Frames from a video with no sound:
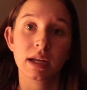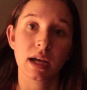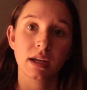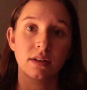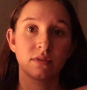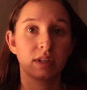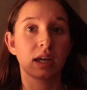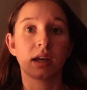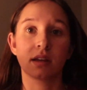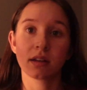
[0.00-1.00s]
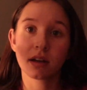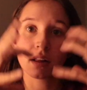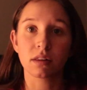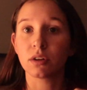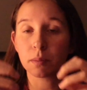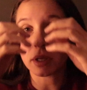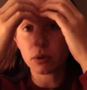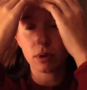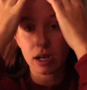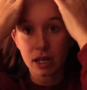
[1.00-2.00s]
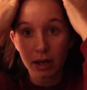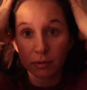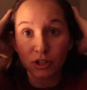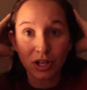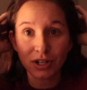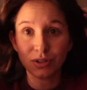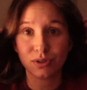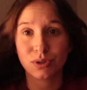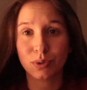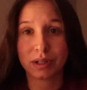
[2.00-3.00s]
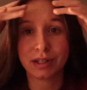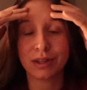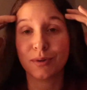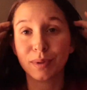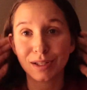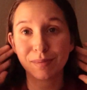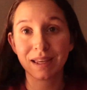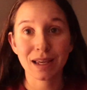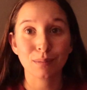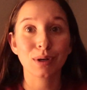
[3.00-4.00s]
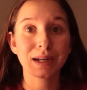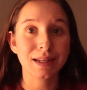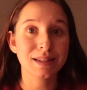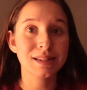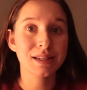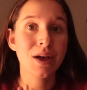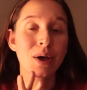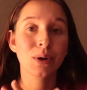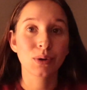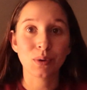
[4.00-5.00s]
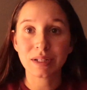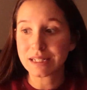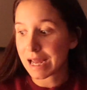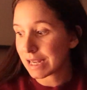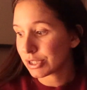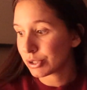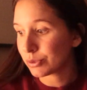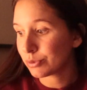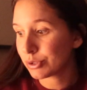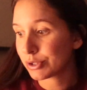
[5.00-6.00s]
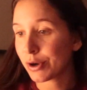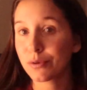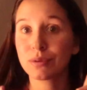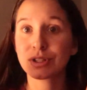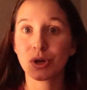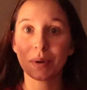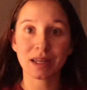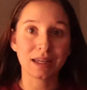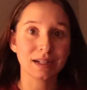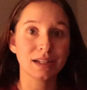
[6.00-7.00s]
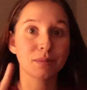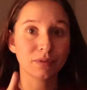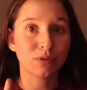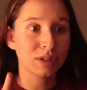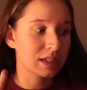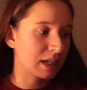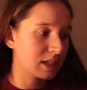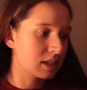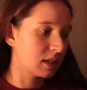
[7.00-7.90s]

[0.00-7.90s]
I kind of get a little bit ready. I'm gonna try to do this quickly though because my camera is going to die soon. So let's hope I can get it done before it dies.